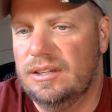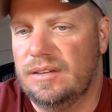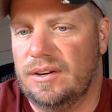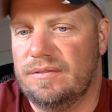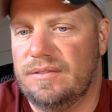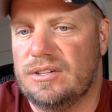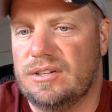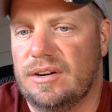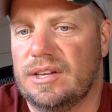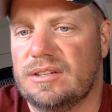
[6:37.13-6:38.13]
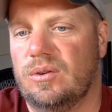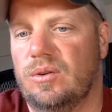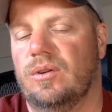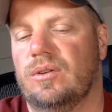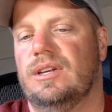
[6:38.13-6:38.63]
The front fascia and everything is so
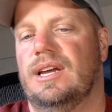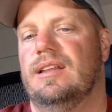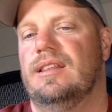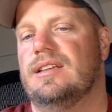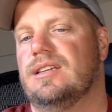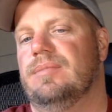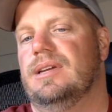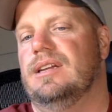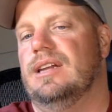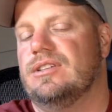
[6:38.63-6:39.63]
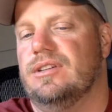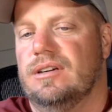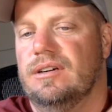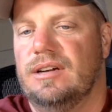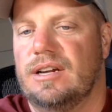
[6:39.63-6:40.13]
old. Yeah, that's going to be next
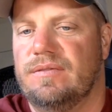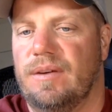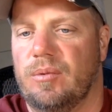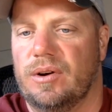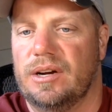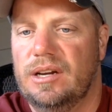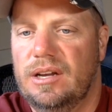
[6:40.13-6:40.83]
year, next February.